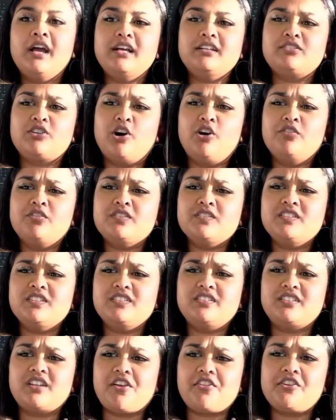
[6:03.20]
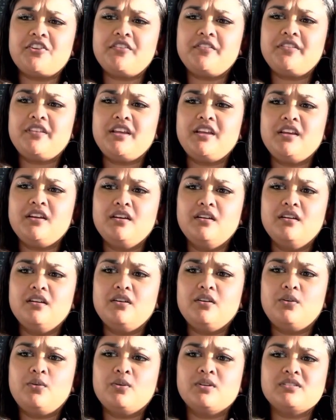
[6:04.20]
Culvers a southern thing?
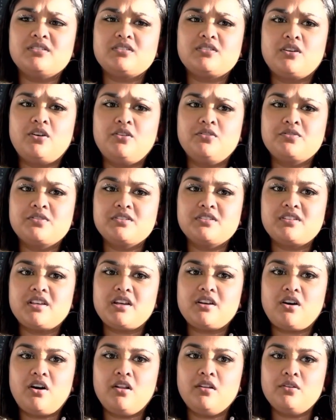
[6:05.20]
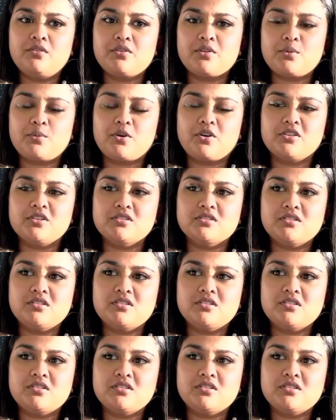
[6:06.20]
Or is Culvers like all over the world?